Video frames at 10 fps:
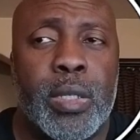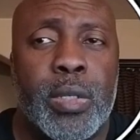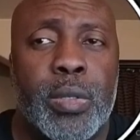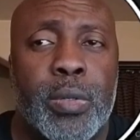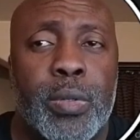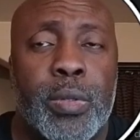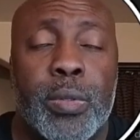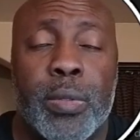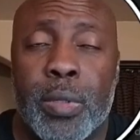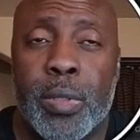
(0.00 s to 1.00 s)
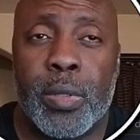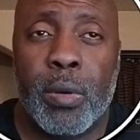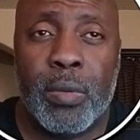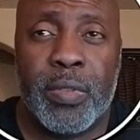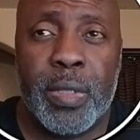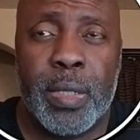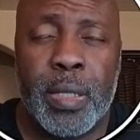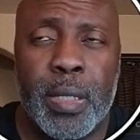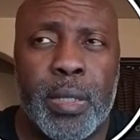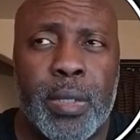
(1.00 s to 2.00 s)
you do this often,
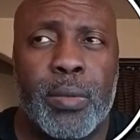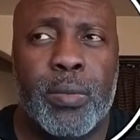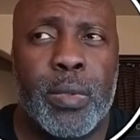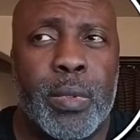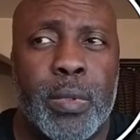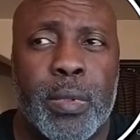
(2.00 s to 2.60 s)
you will